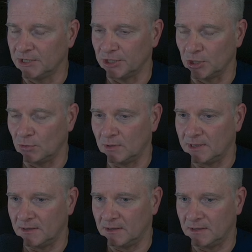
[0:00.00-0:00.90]
You know,
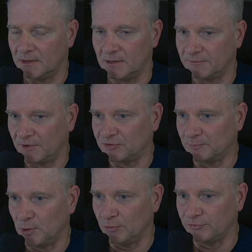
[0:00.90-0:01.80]
if I
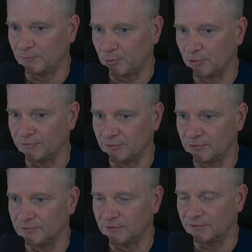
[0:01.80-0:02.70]
suppose a
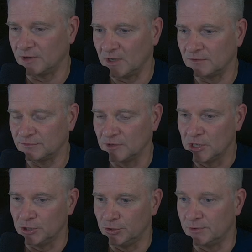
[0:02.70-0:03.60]
person says, yes,
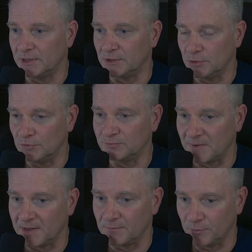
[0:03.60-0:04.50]
you can use
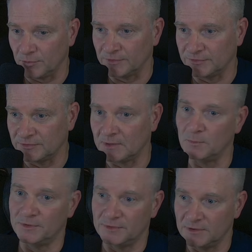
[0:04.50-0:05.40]
my voice
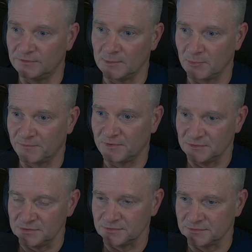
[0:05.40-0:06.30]
with these number of
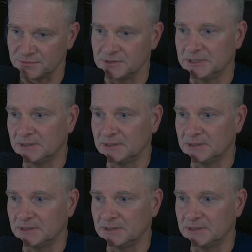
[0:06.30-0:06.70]
conditions,